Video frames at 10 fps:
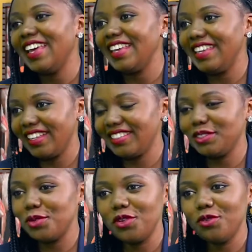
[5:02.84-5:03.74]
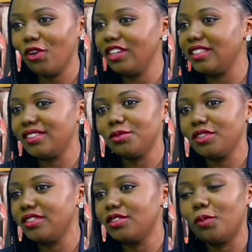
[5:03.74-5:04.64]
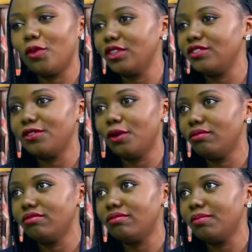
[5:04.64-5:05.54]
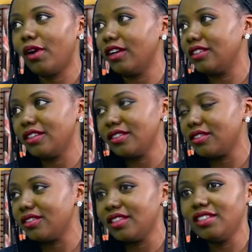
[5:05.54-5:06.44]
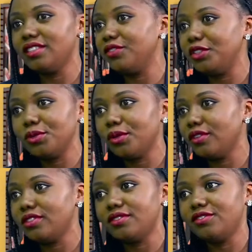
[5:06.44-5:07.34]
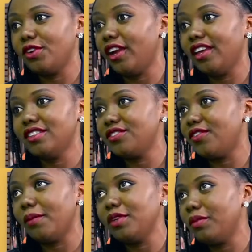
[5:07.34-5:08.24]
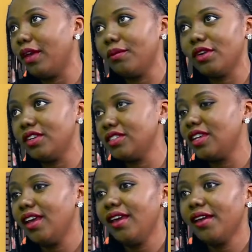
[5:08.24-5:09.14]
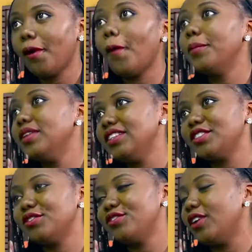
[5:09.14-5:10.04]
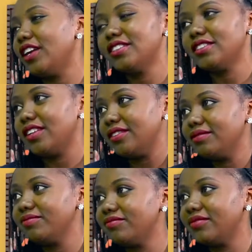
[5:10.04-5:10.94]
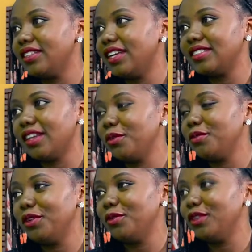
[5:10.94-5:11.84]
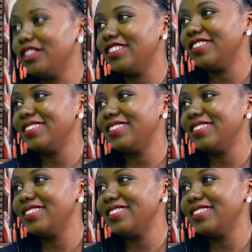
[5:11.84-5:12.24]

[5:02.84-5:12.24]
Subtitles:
Yes, so we run it with support from partners, individuals, friends, family members. companies of friends, and that's how we've been running it.